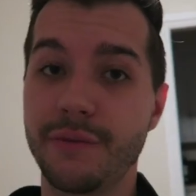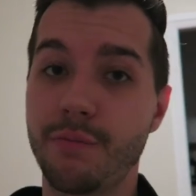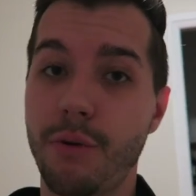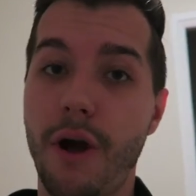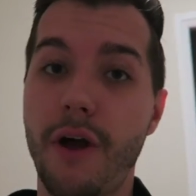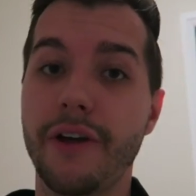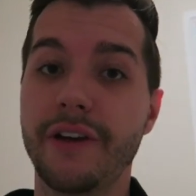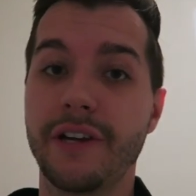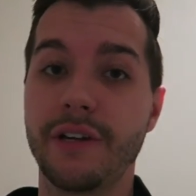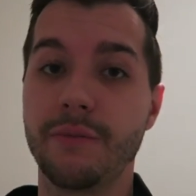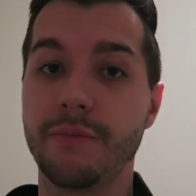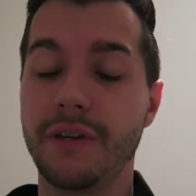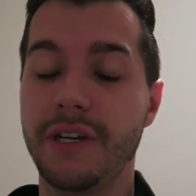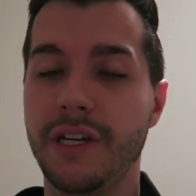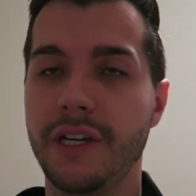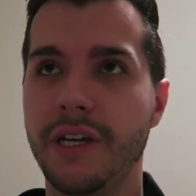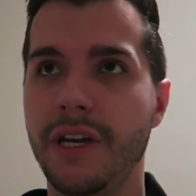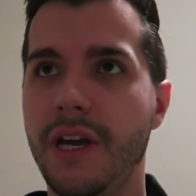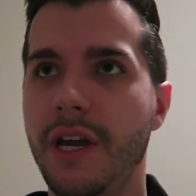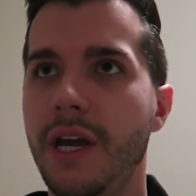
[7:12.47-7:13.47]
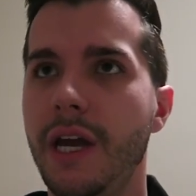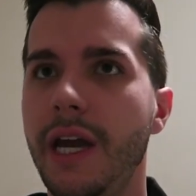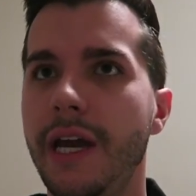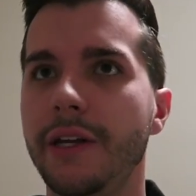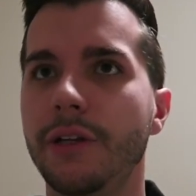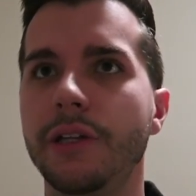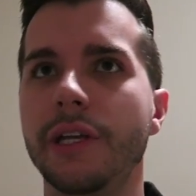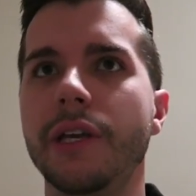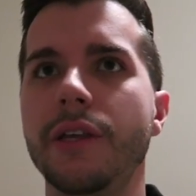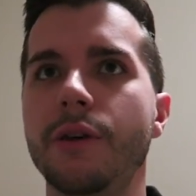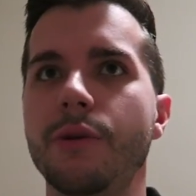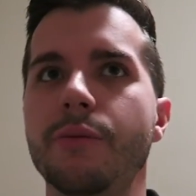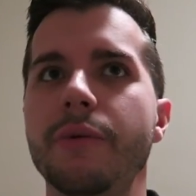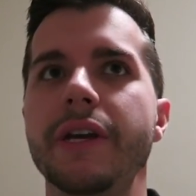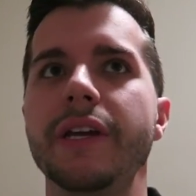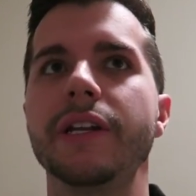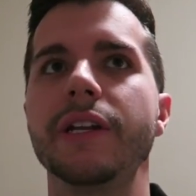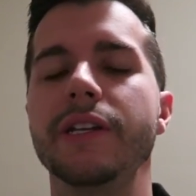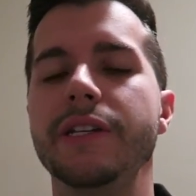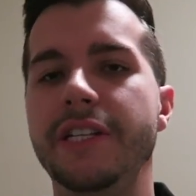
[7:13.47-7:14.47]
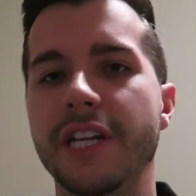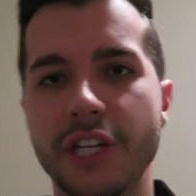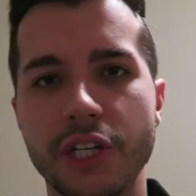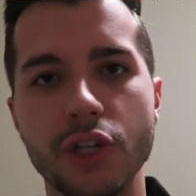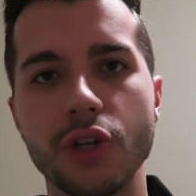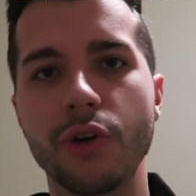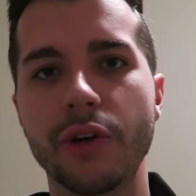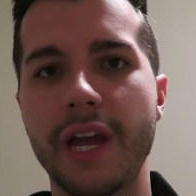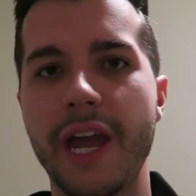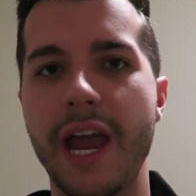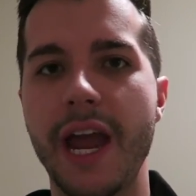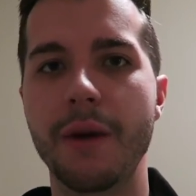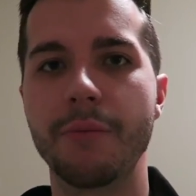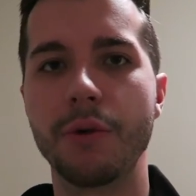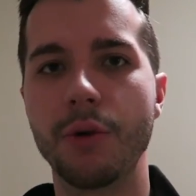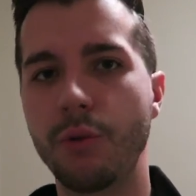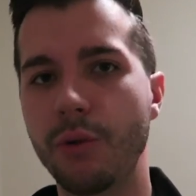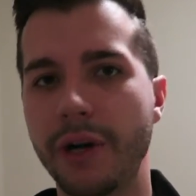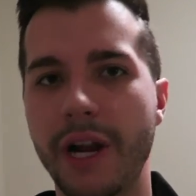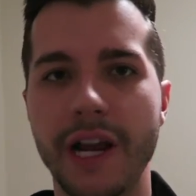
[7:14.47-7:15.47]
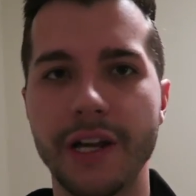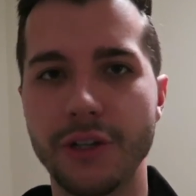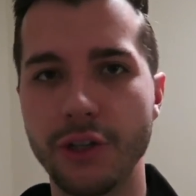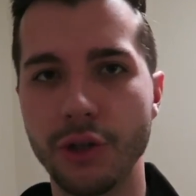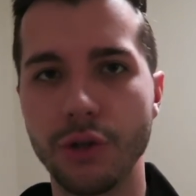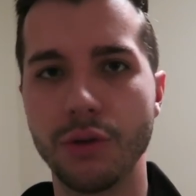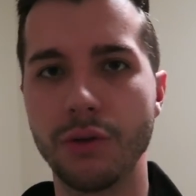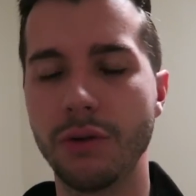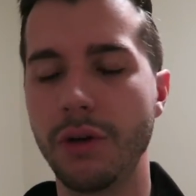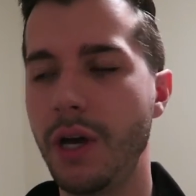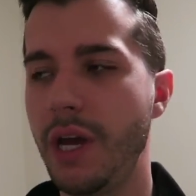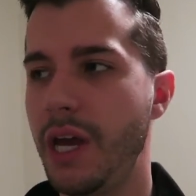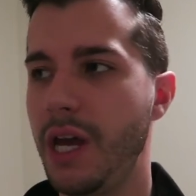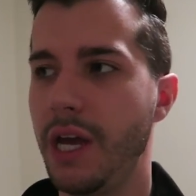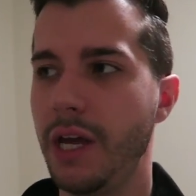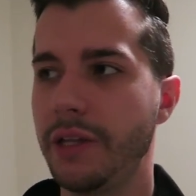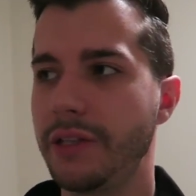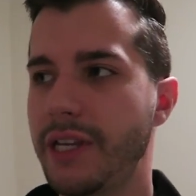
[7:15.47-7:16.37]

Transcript: is probably gonna be, it'll either be an additional camera when I do,